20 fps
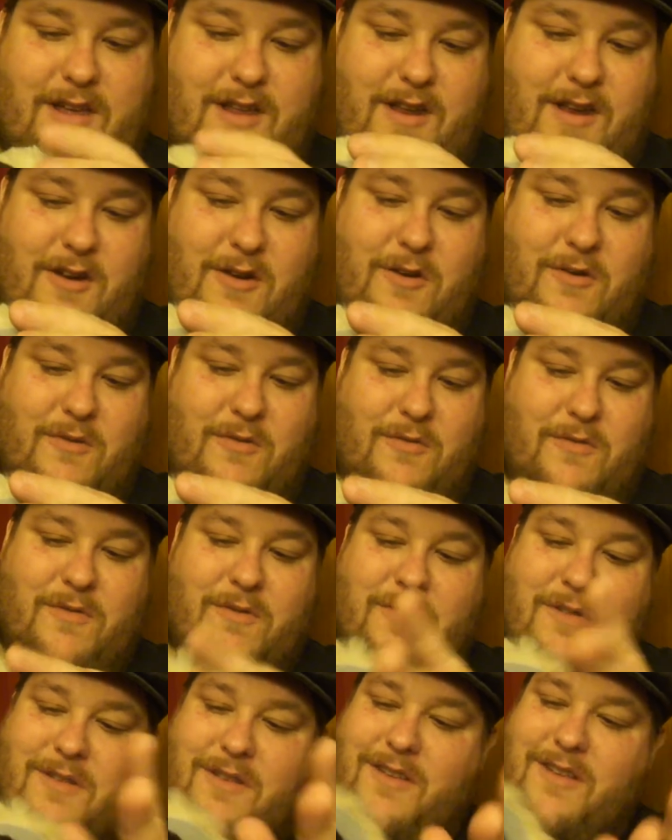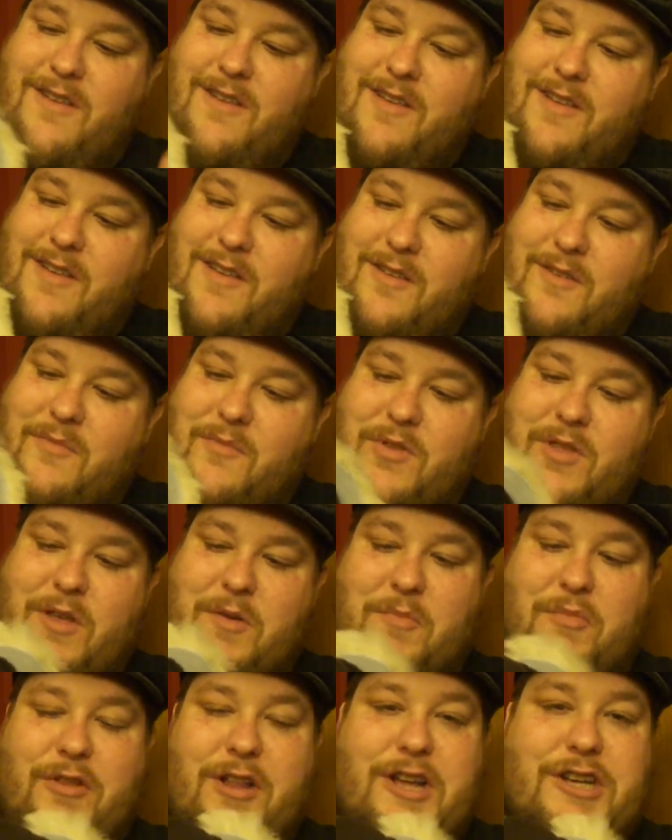I don't know, but they're
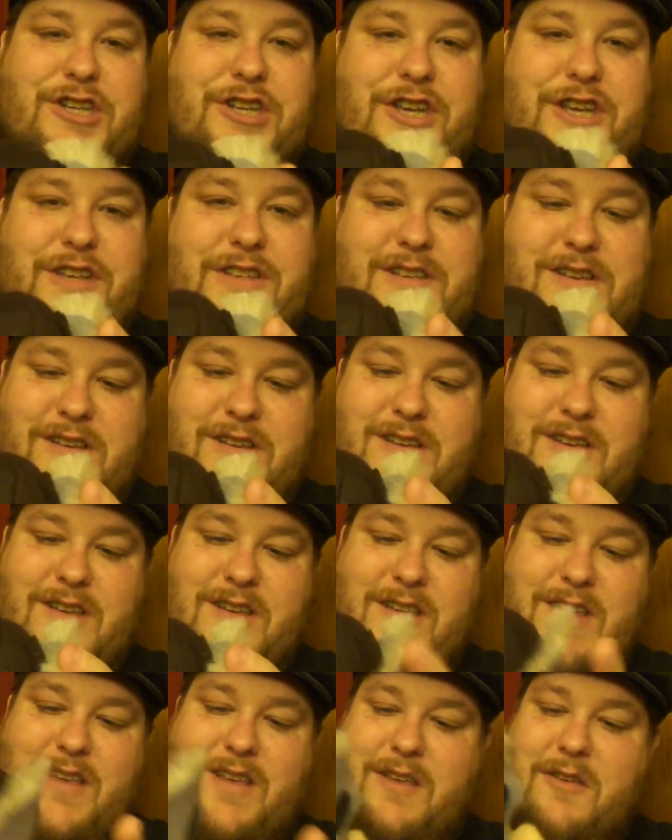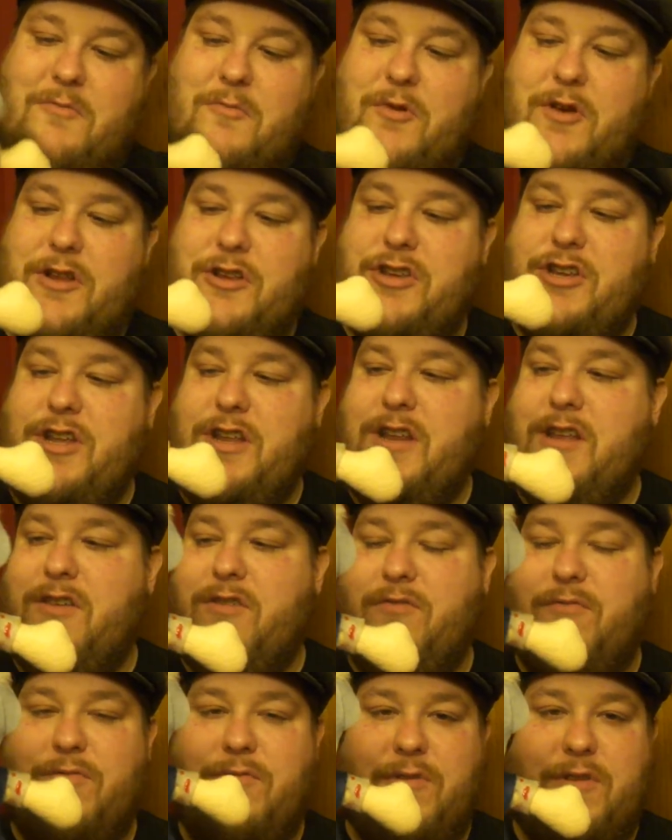plushies. But she
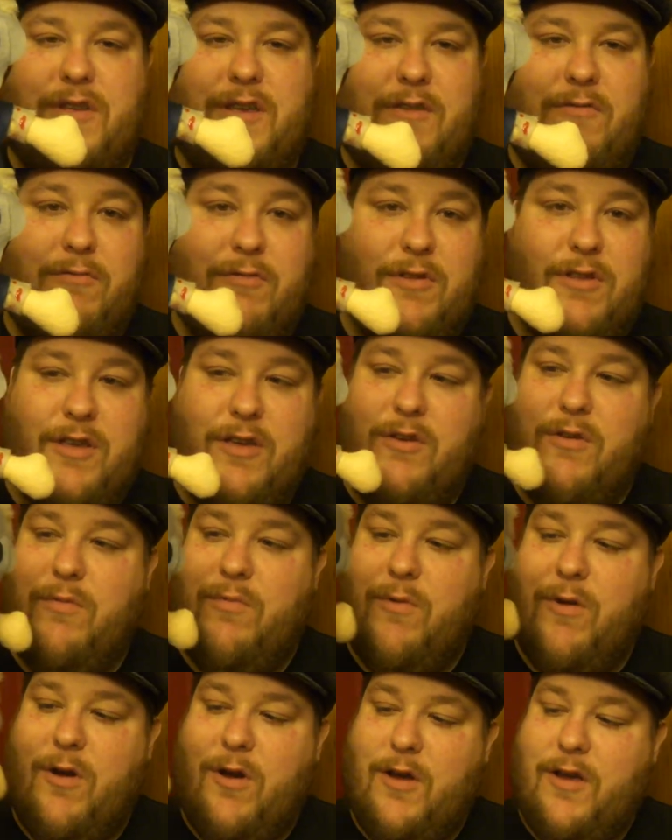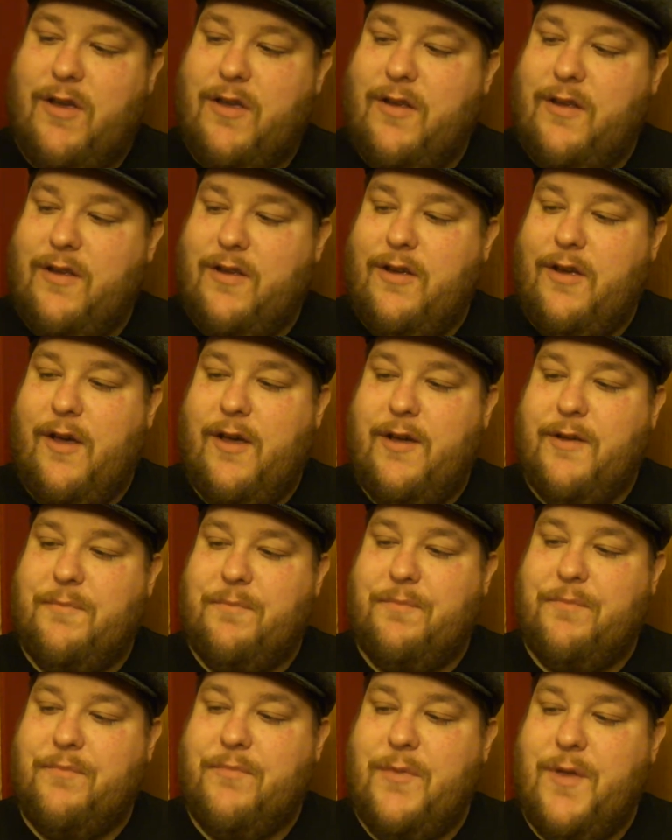does really, really good work.
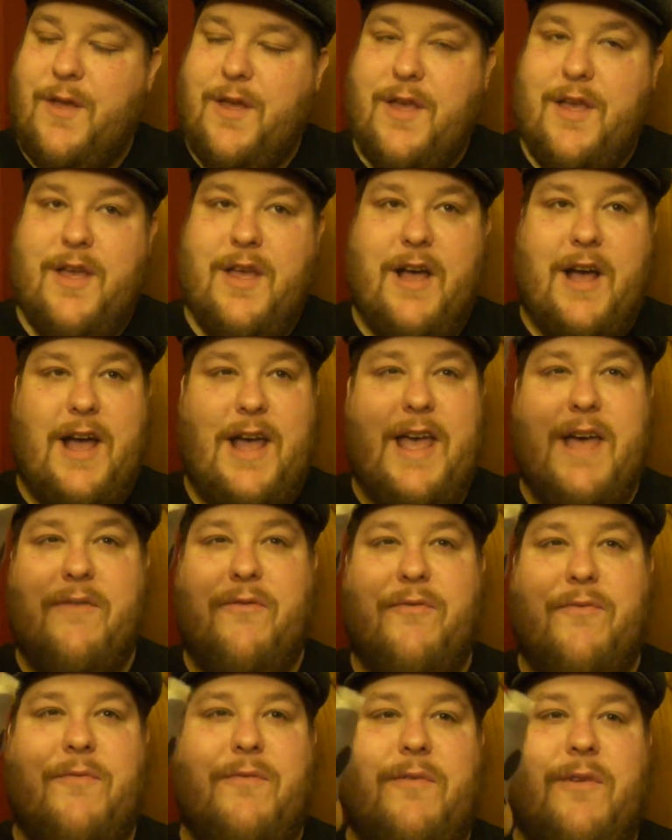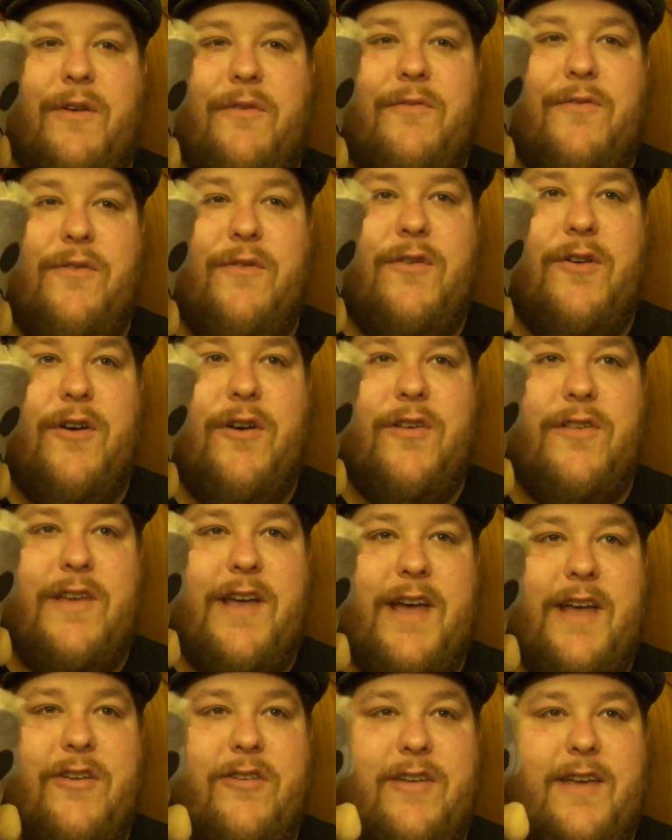Um, I have a few dolls.
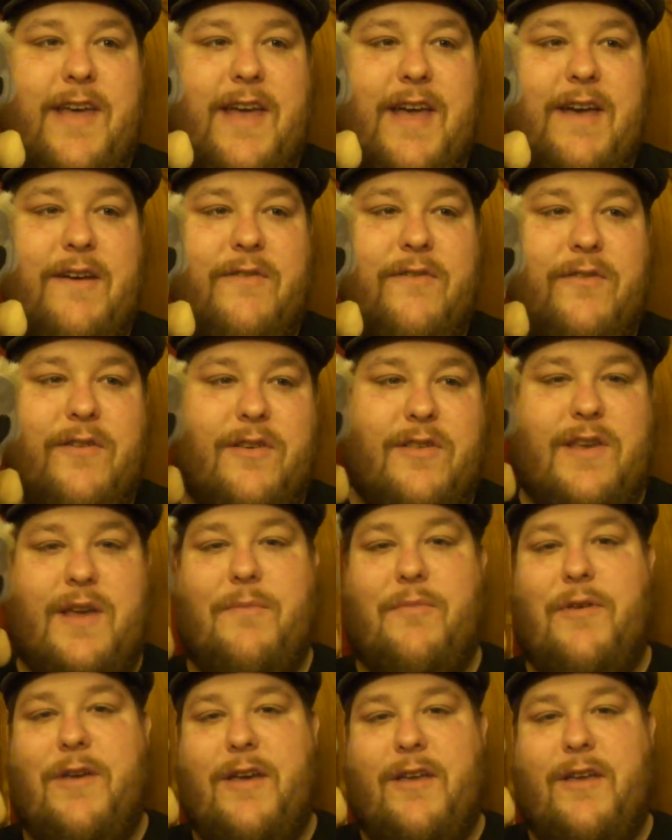I actually have, because I play